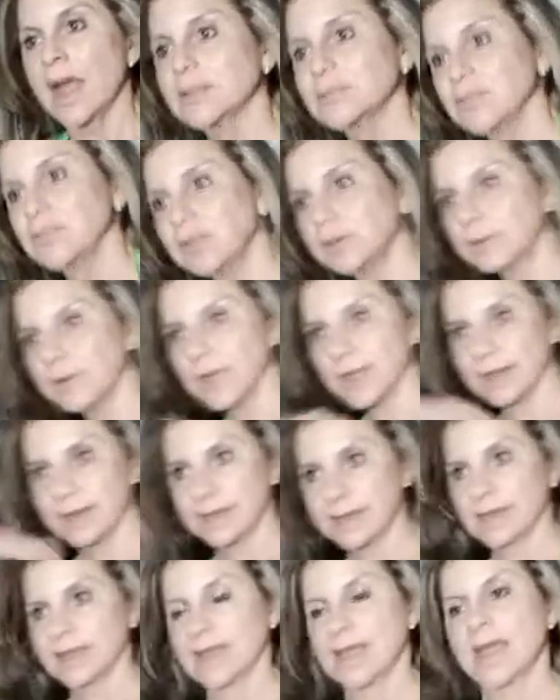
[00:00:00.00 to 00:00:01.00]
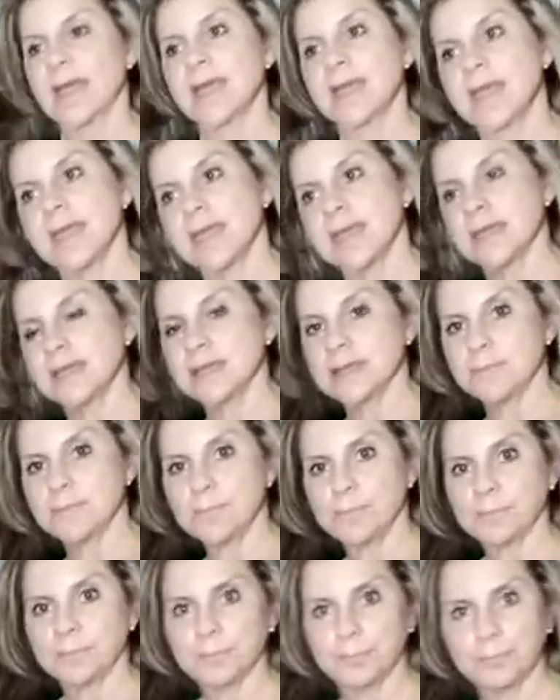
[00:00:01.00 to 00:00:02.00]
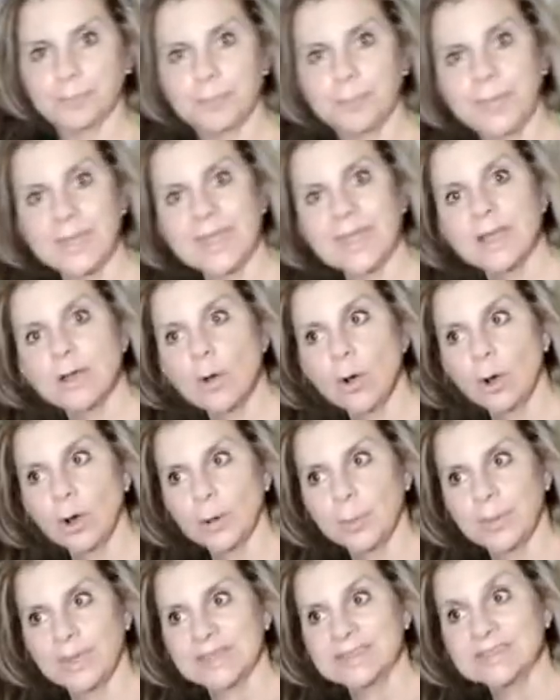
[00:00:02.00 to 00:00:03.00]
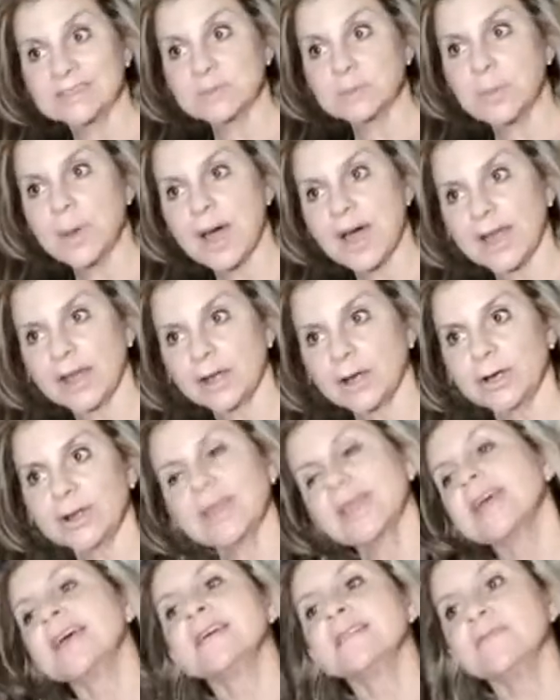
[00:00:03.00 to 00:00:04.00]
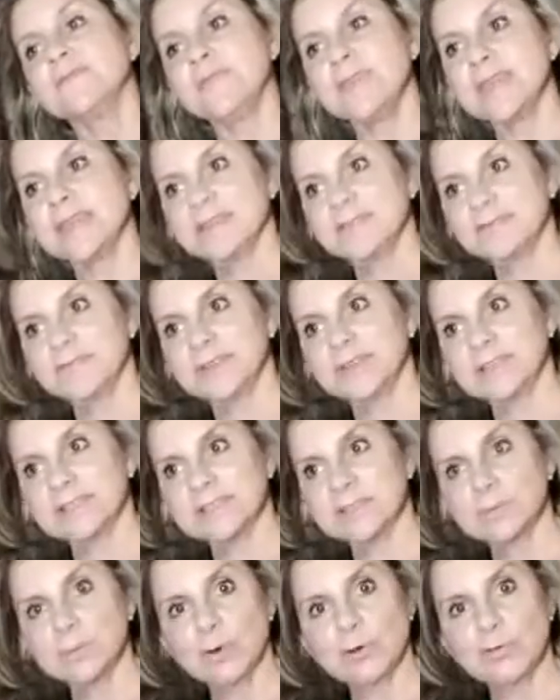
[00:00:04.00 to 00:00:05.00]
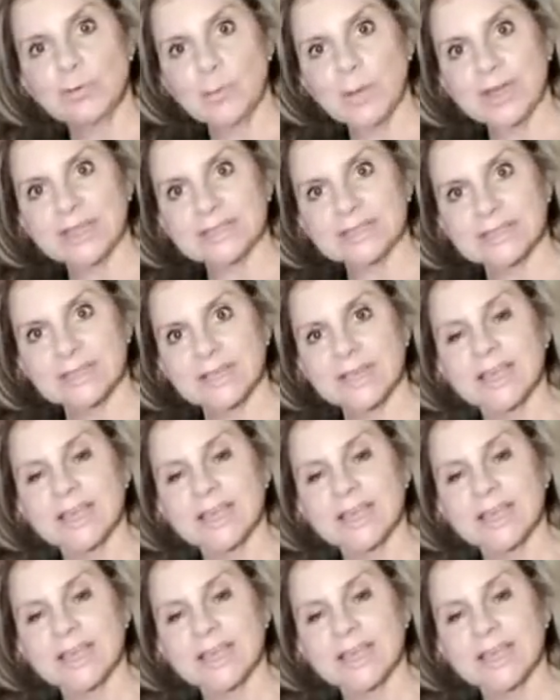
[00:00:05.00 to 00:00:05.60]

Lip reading: actually creating a B Corp inspired vegan fitness movement